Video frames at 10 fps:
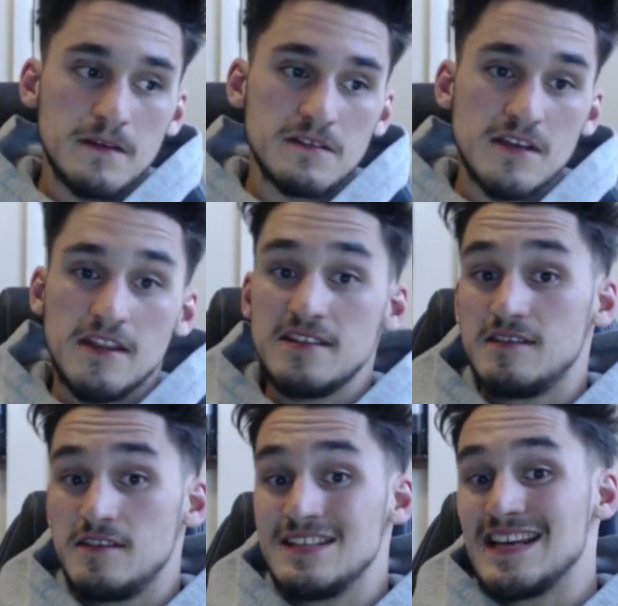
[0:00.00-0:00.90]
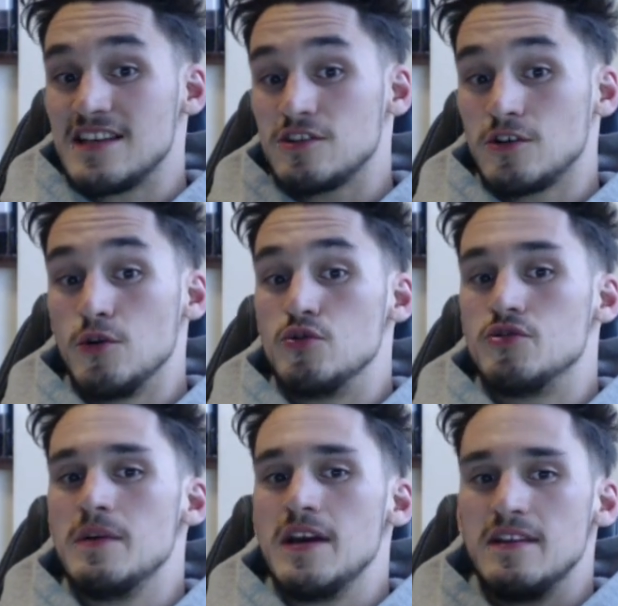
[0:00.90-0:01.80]
say this
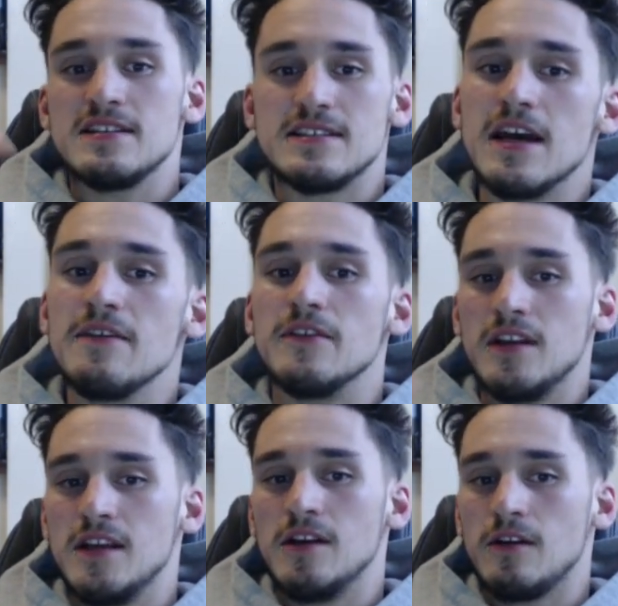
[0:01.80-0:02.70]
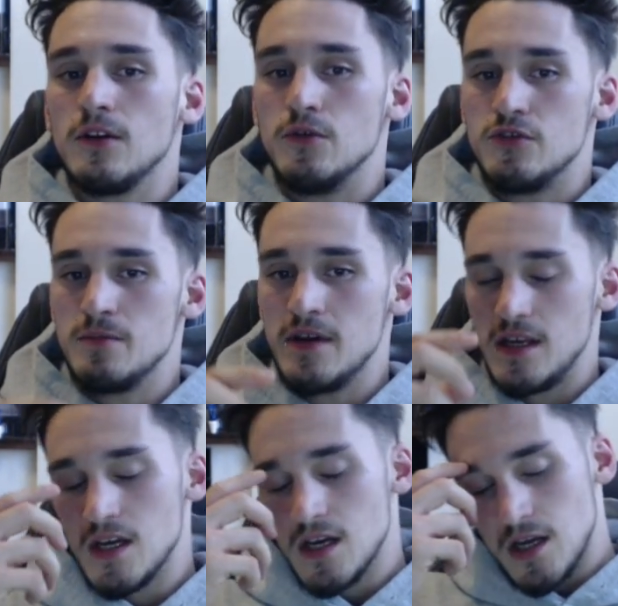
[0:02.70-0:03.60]
excludes me. This definitely includes me.